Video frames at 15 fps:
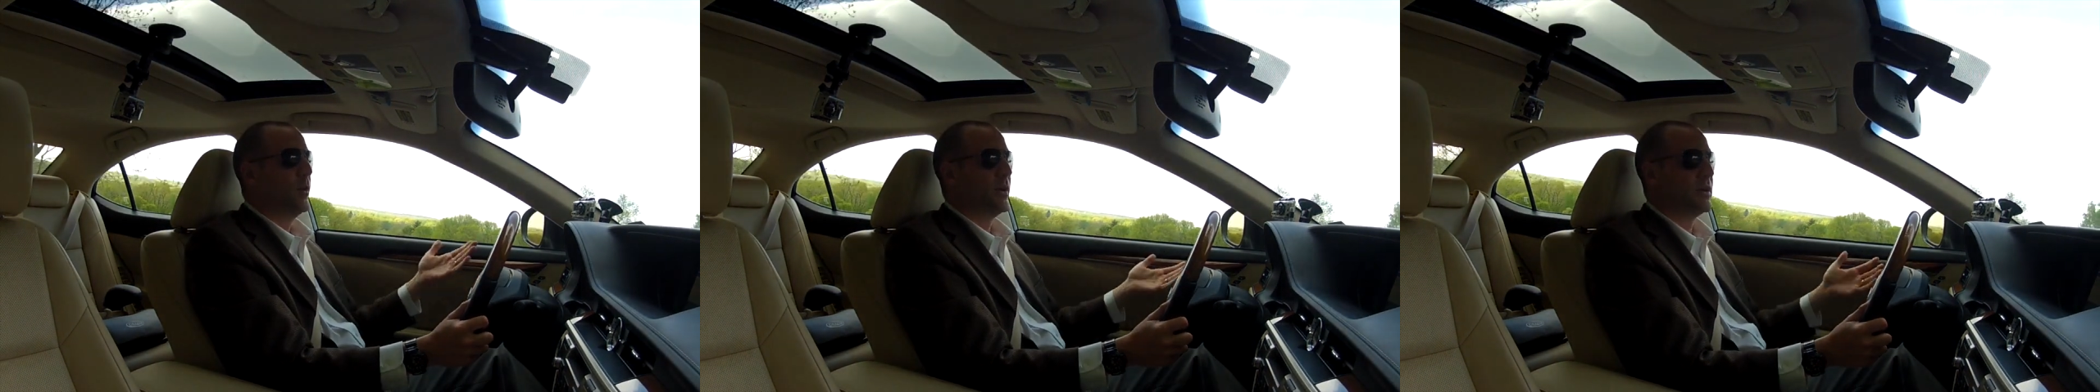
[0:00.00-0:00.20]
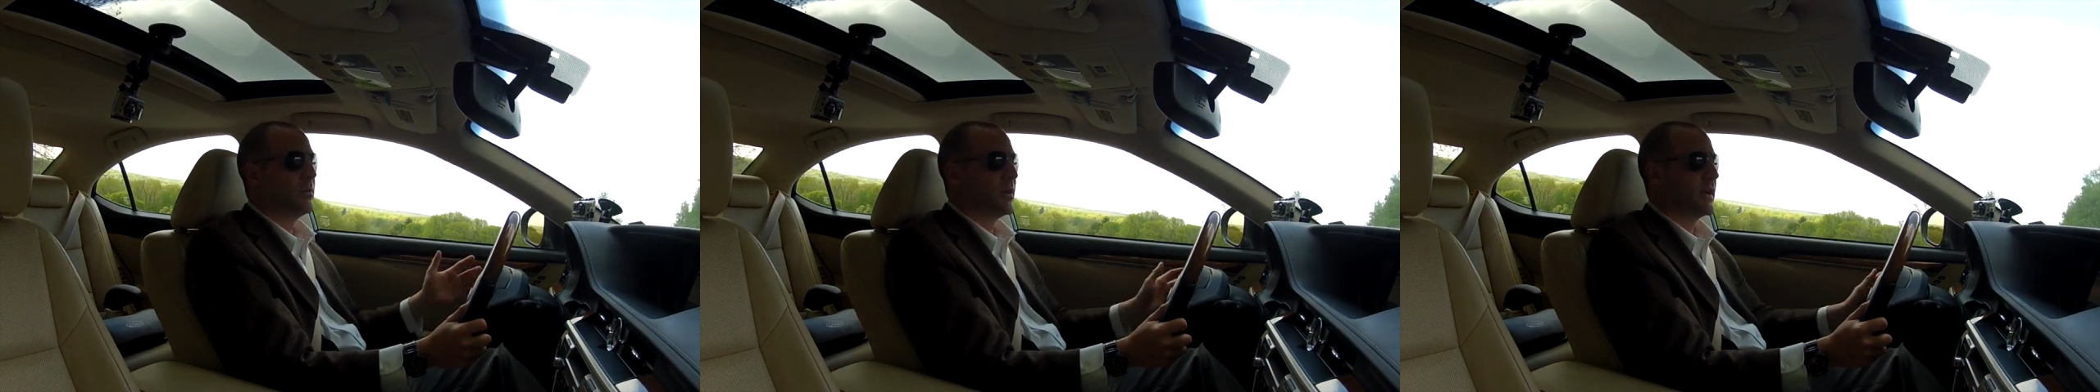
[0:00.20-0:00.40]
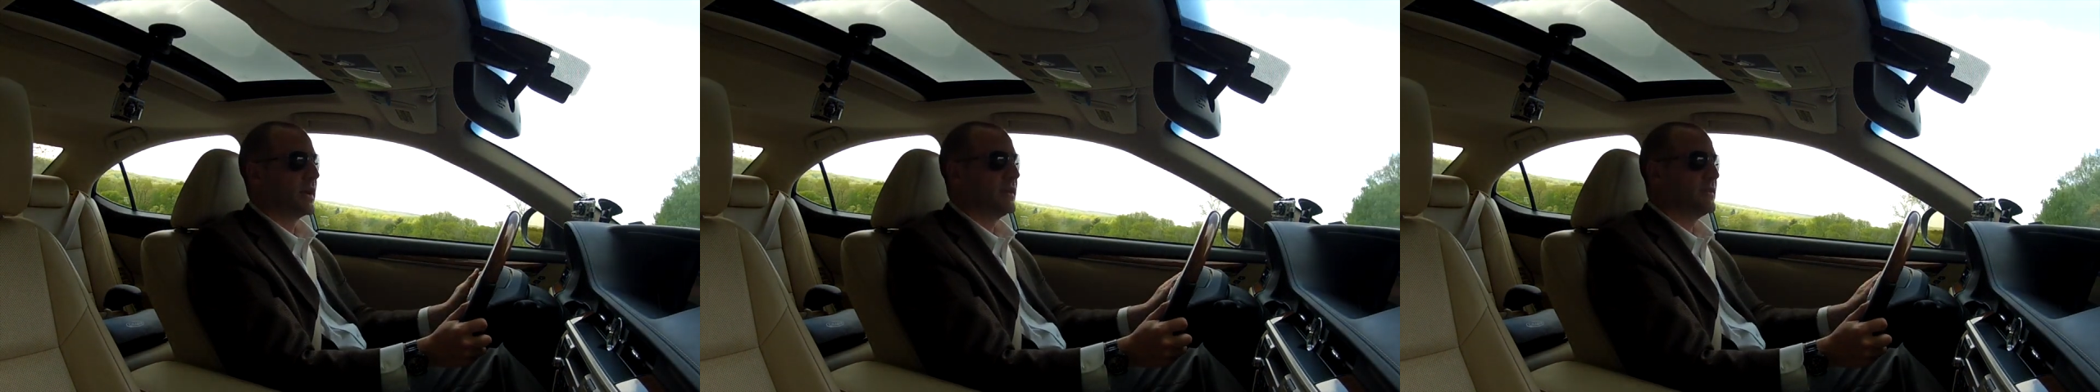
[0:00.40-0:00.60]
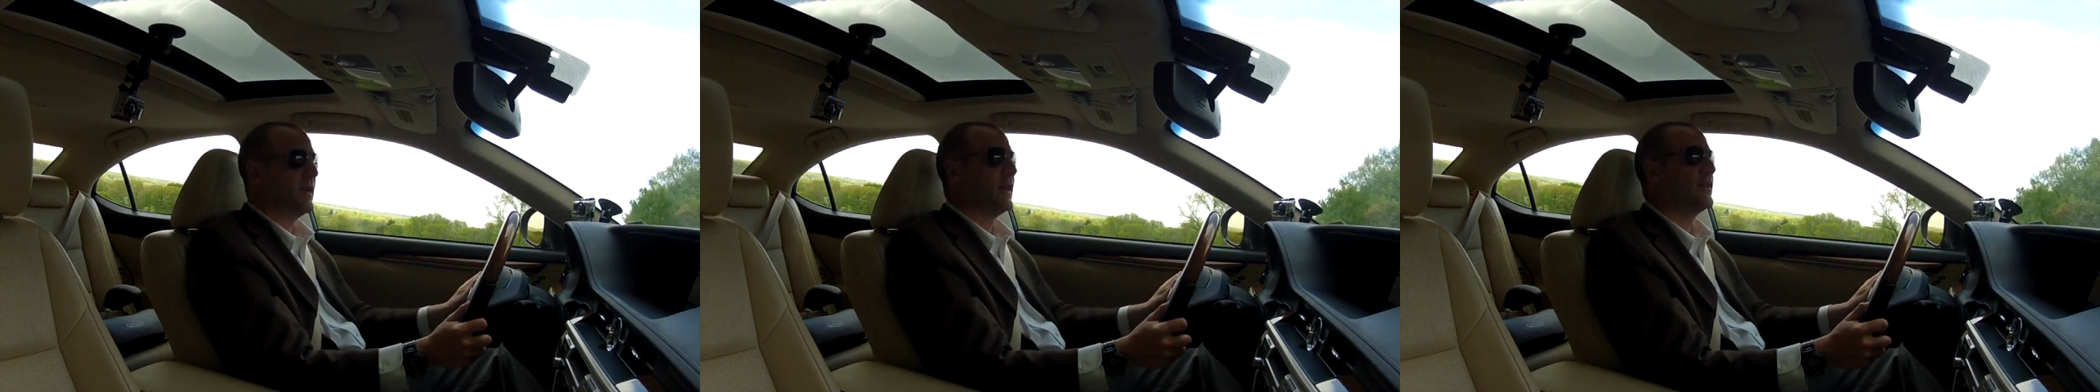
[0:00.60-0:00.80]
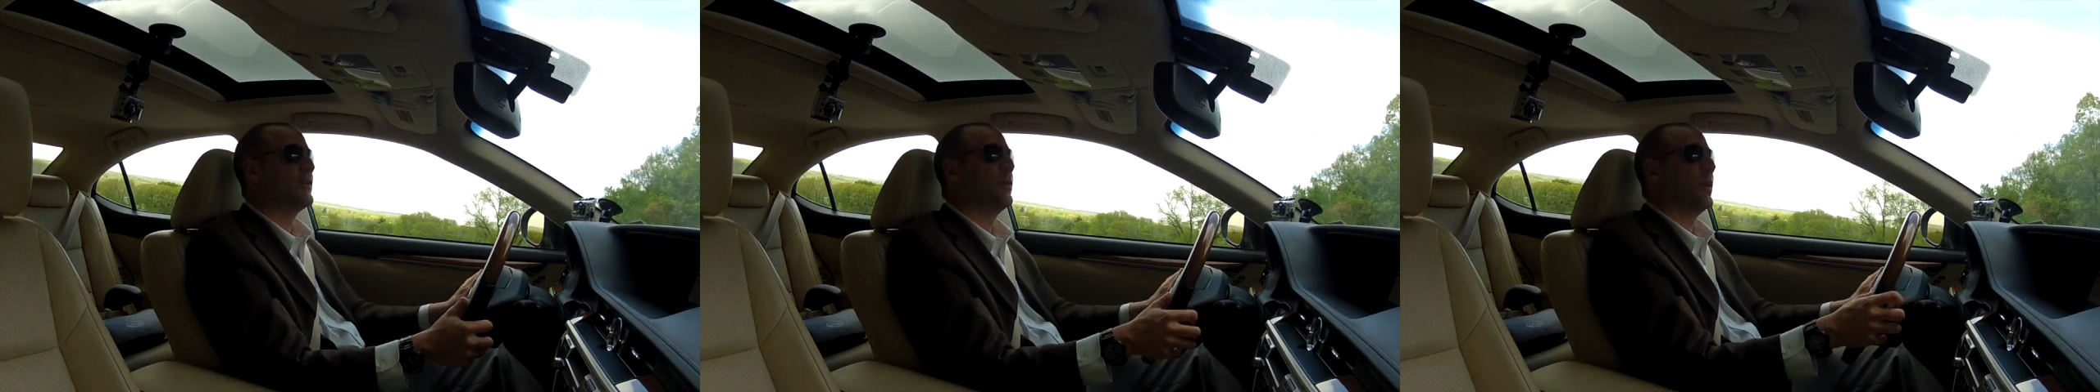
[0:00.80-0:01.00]
when you really get
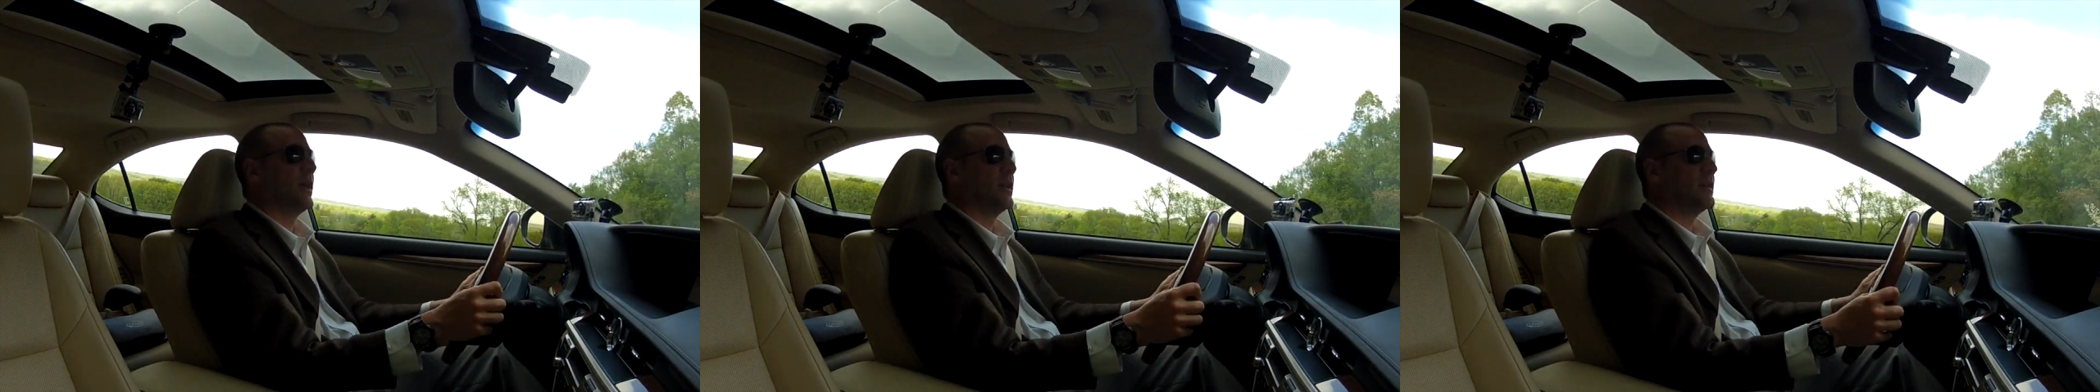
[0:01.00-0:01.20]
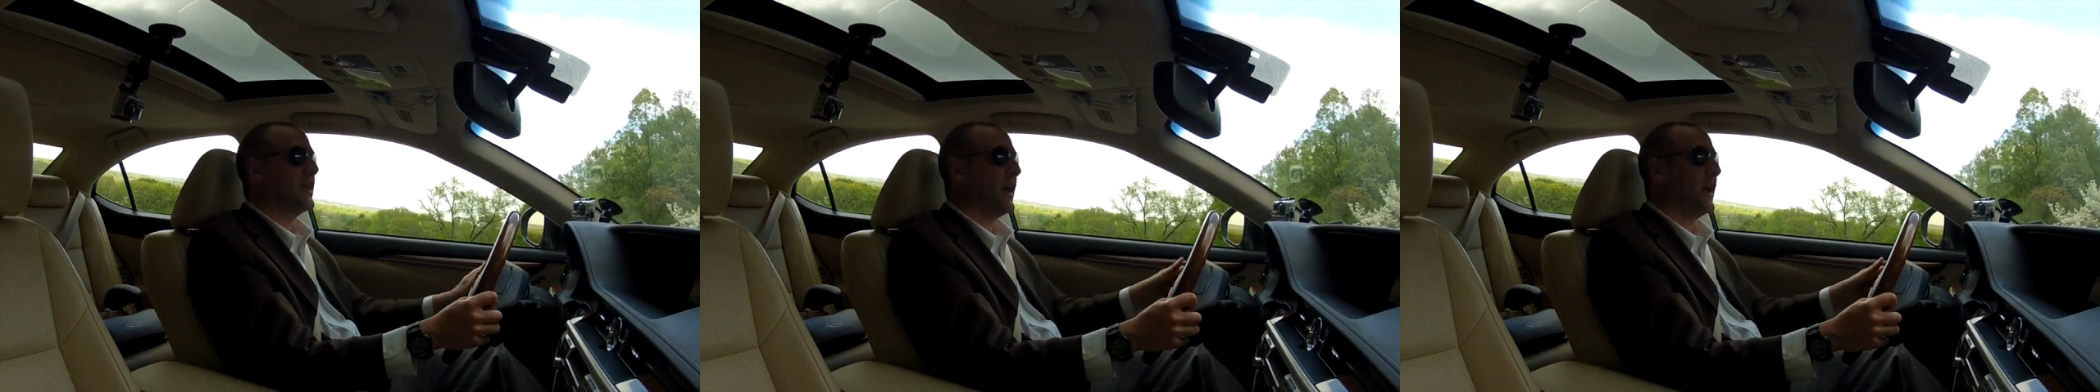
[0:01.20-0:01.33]
down to it.